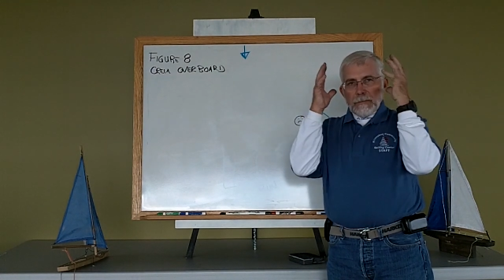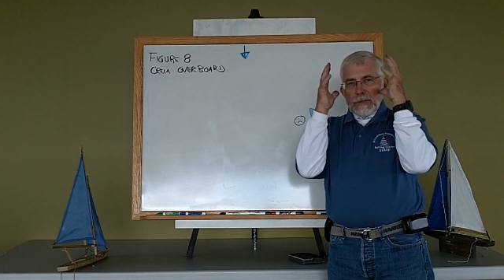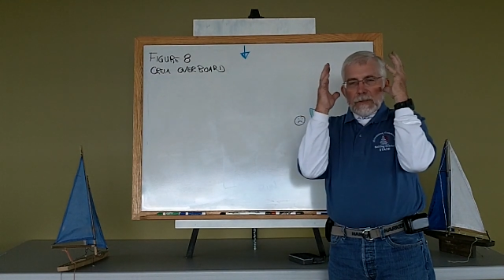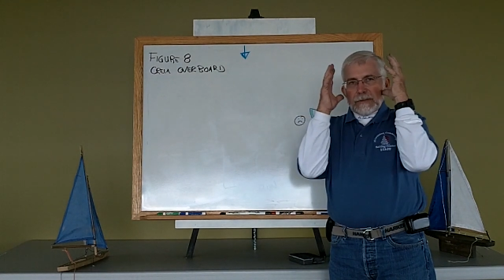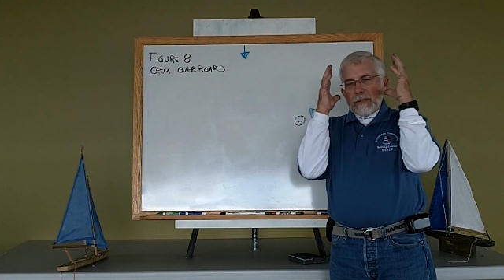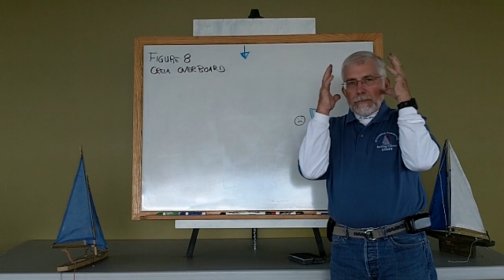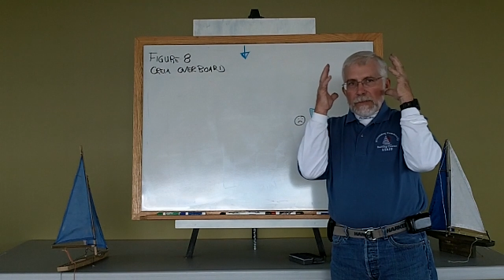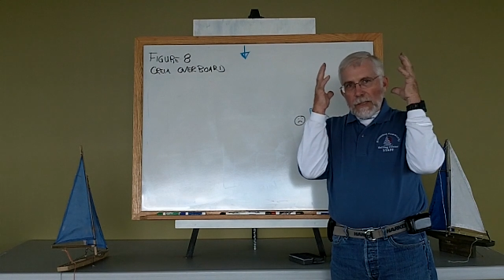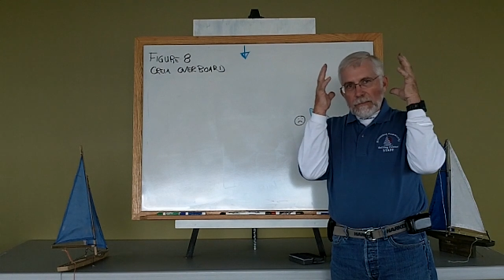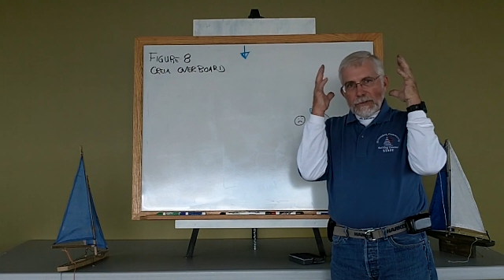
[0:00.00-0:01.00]
because
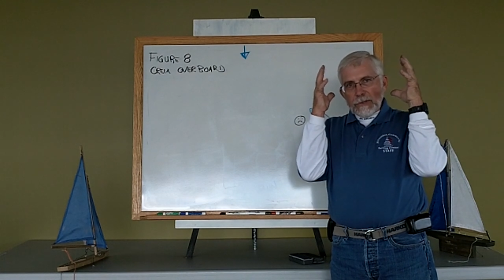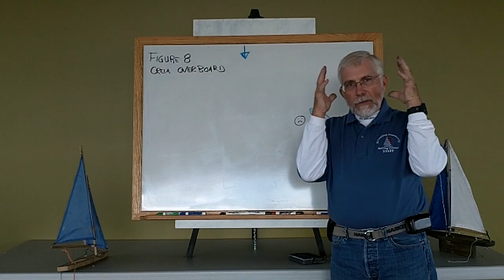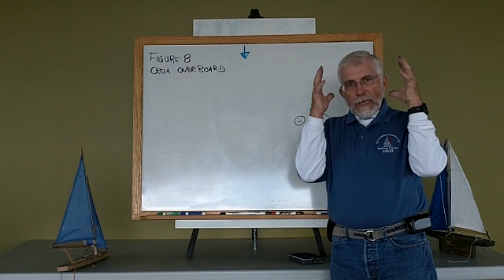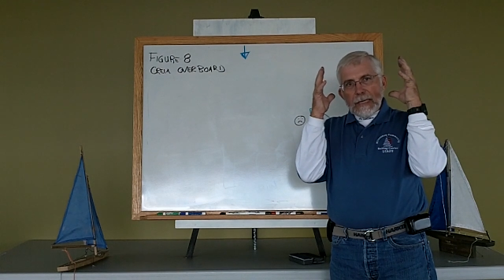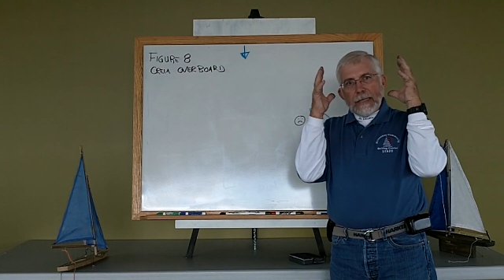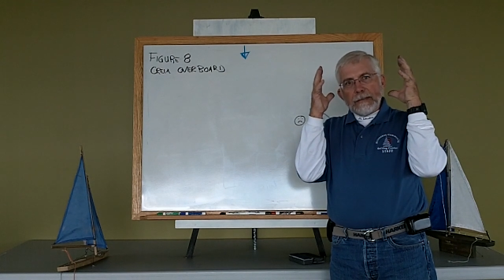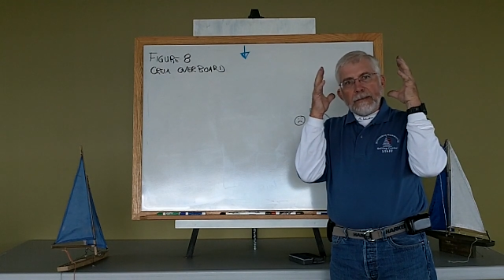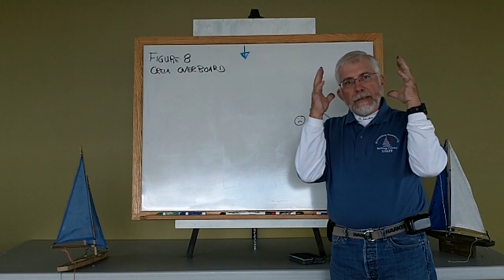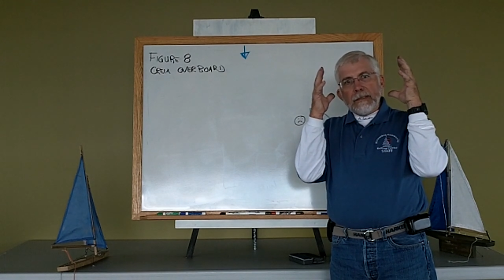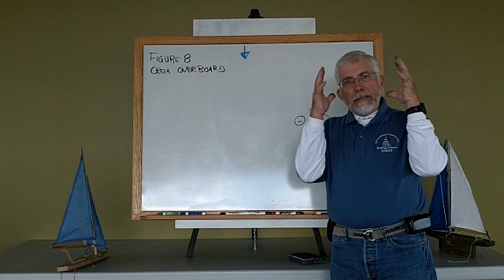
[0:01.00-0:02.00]
sometimes their
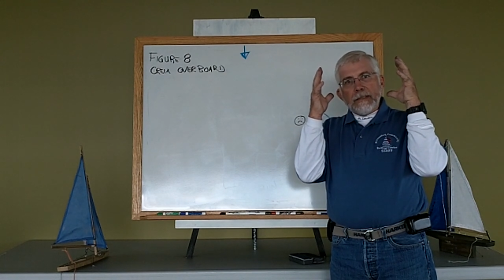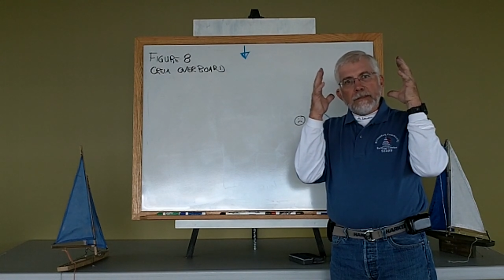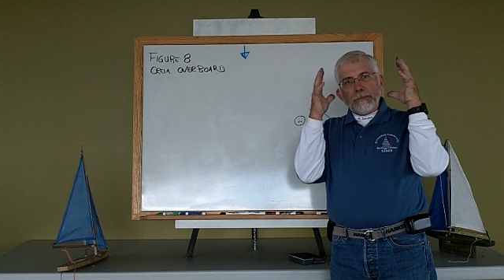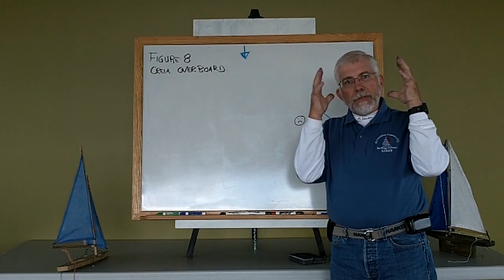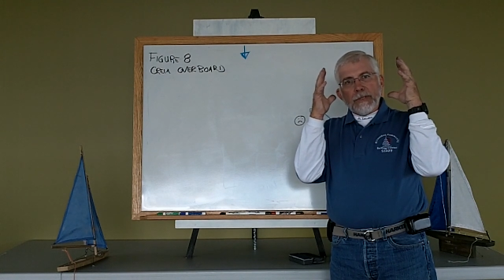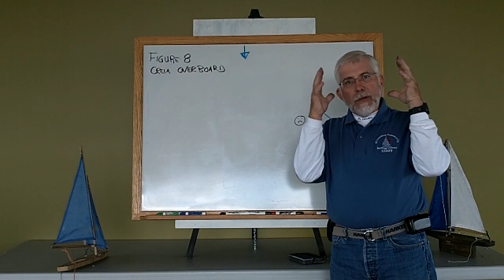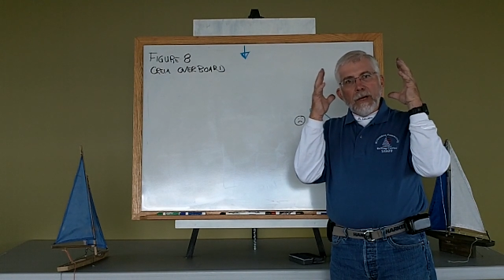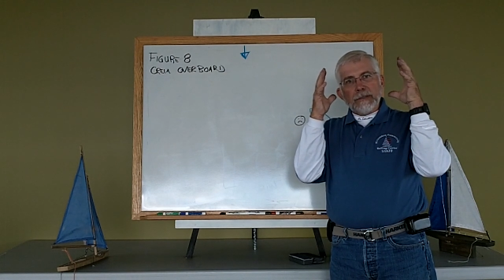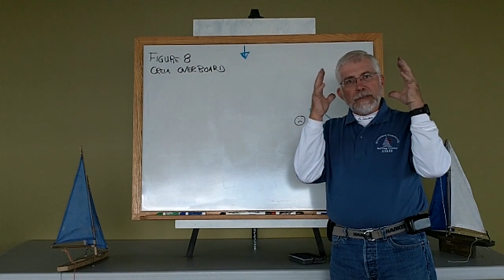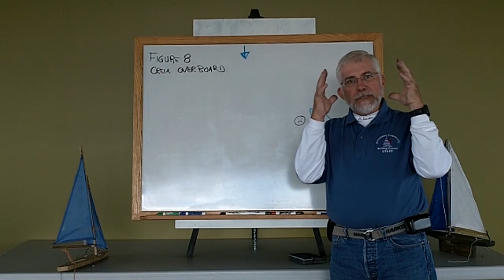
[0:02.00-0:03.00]
head is pretty
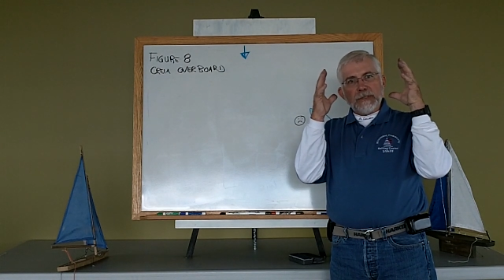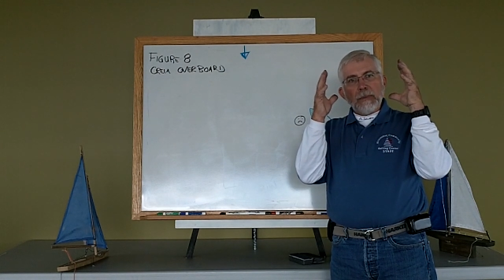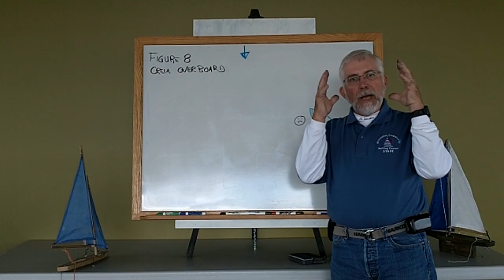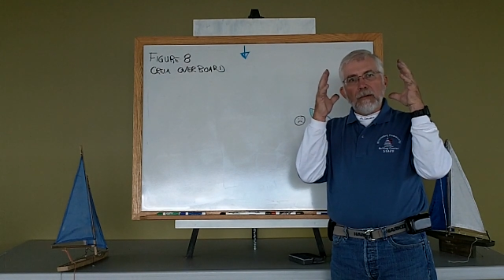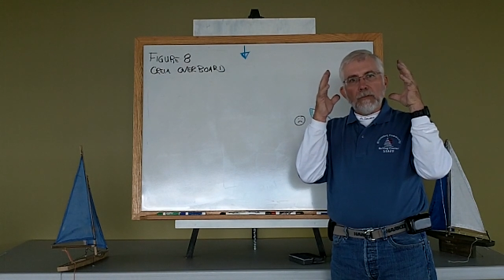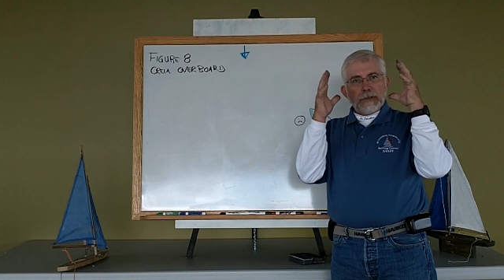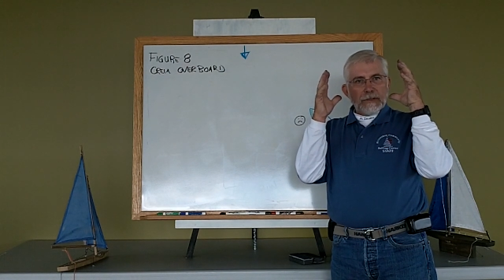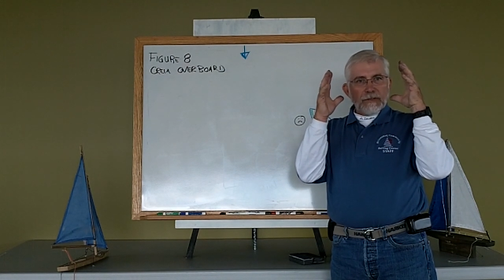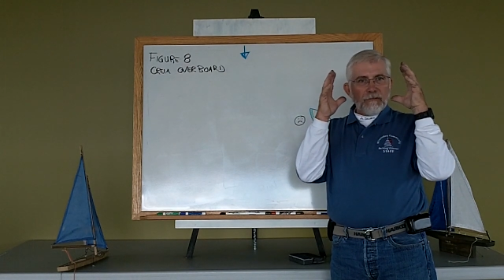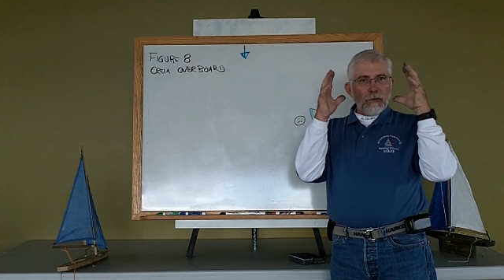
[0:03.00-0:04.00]
hard to spot when
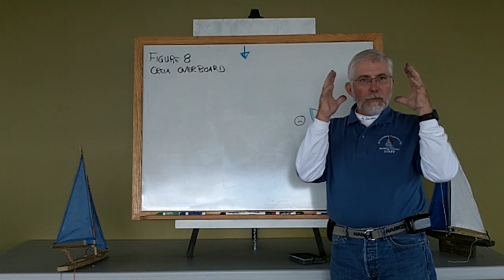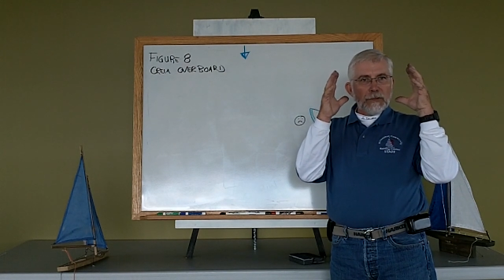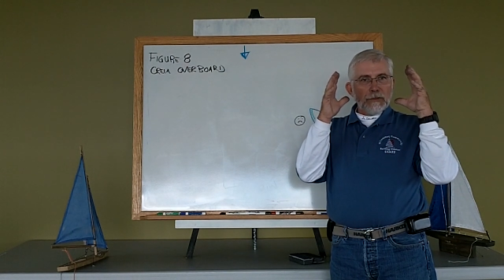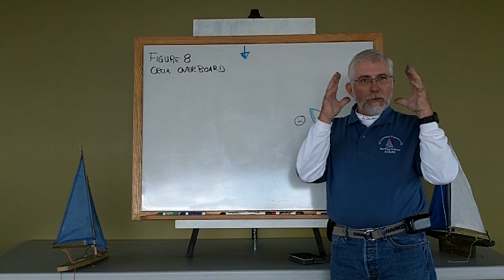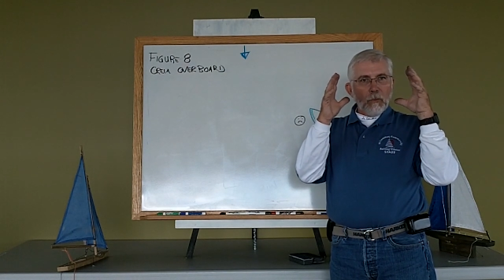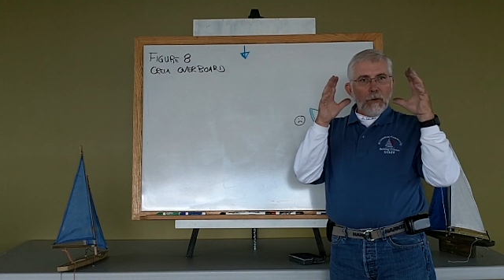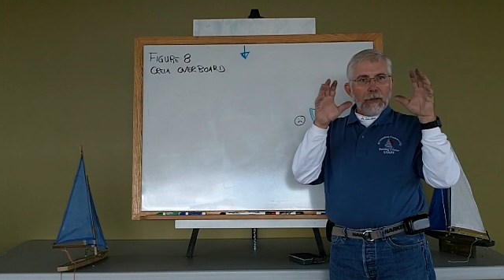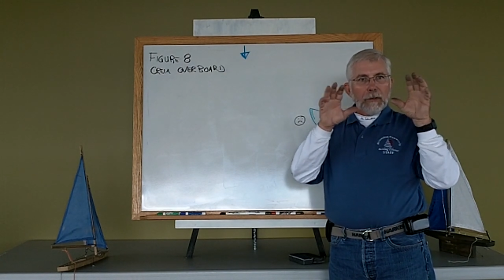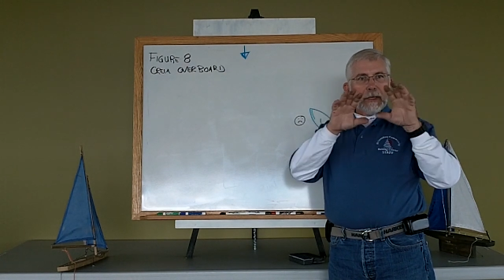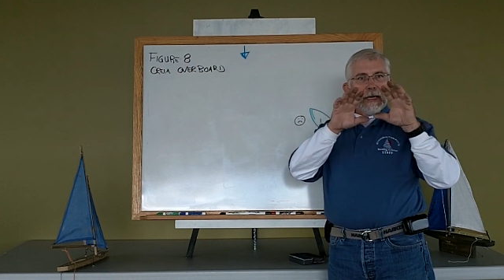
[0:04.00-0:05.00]
it's floating in the
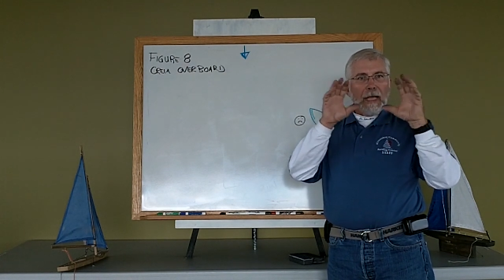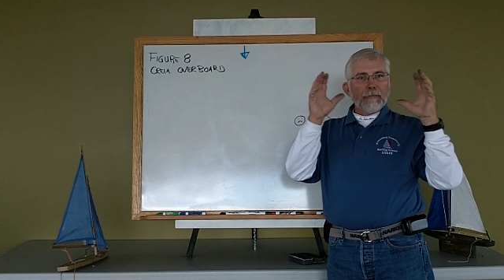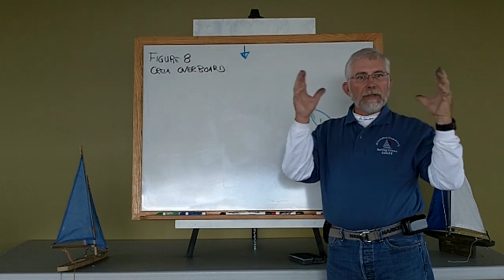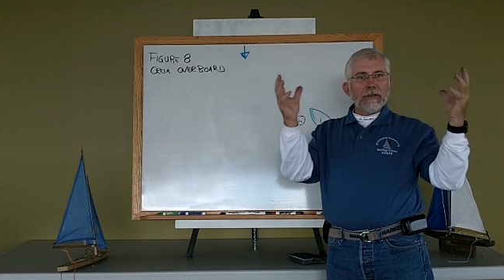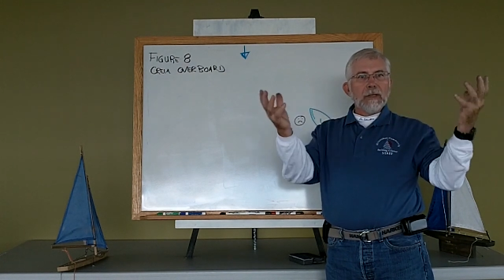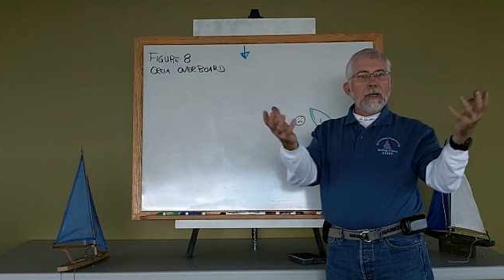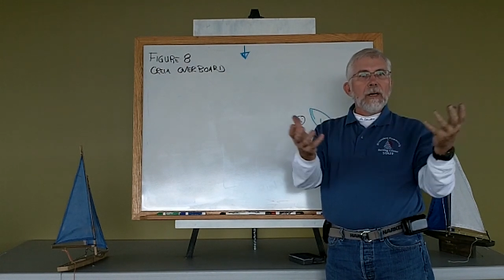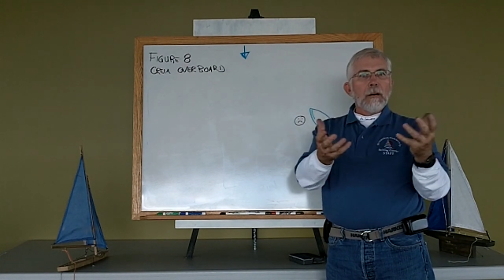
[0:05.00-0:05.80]
water, and having